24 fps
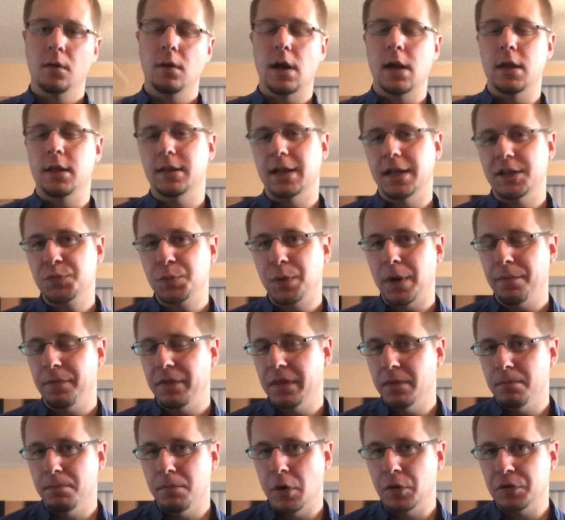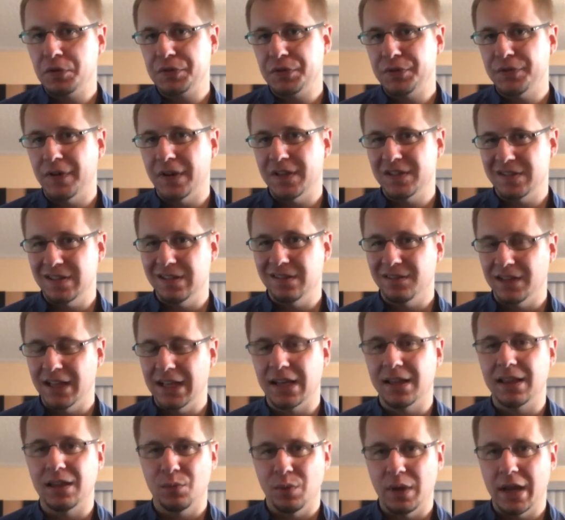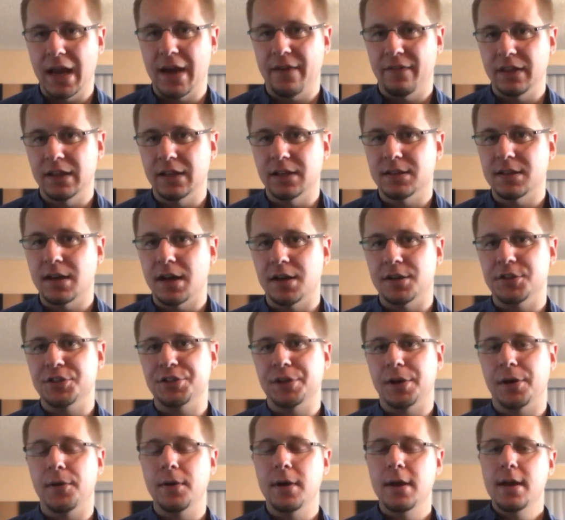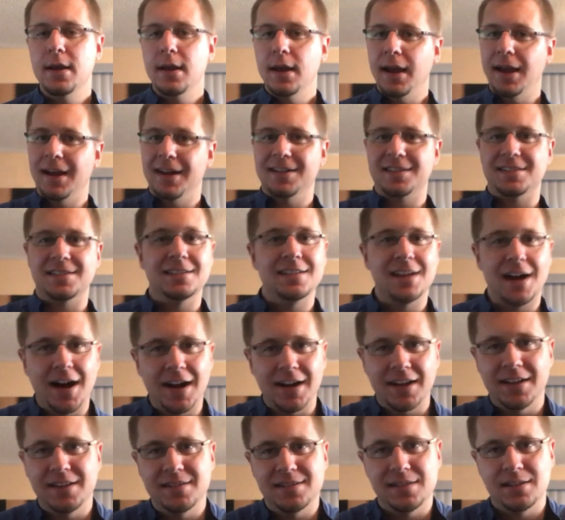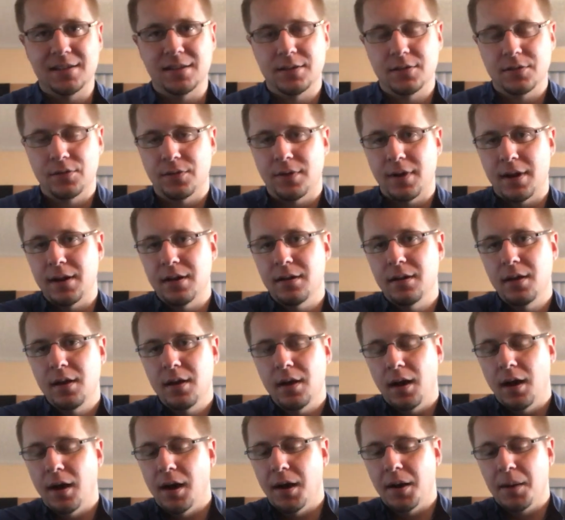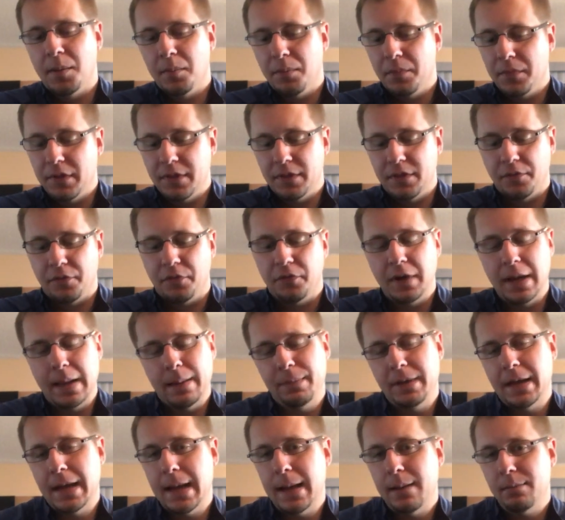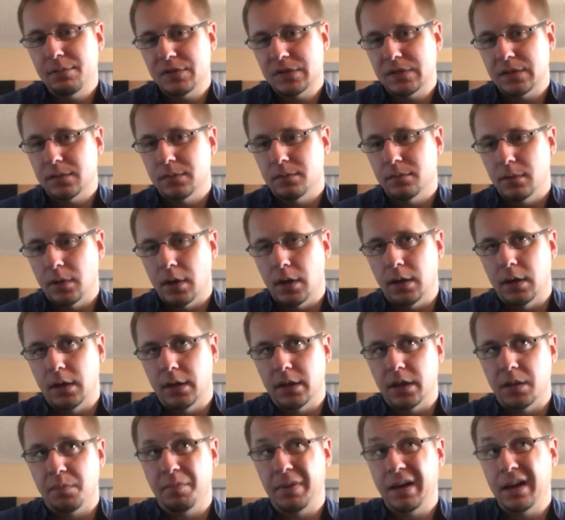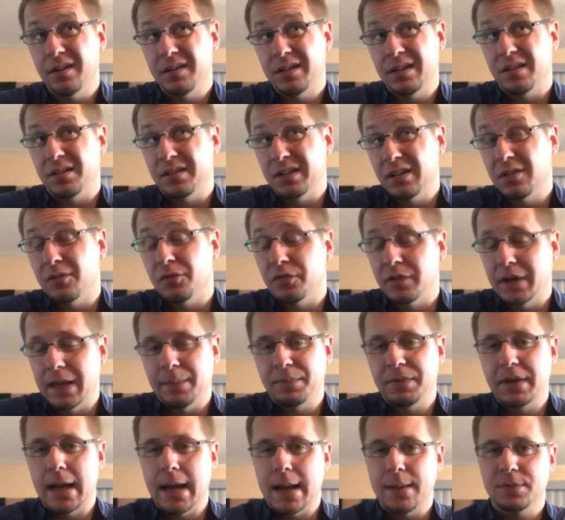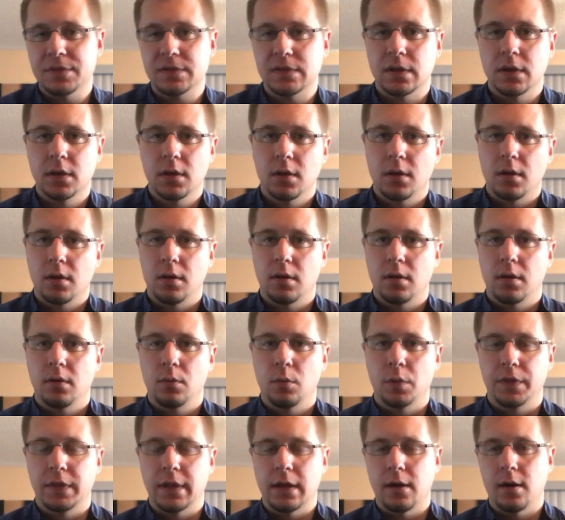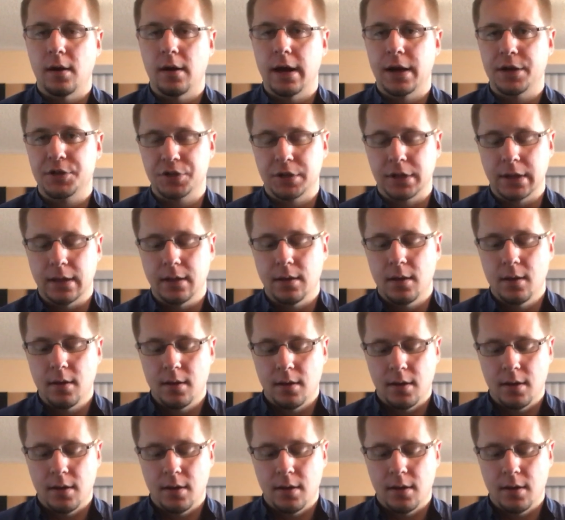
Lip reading: Alright, that's probably the most fuzzy lick that we have in the entire show, and it's not easy, right? The flam taps, the paradiddle-diddle flam taps, what they are actually,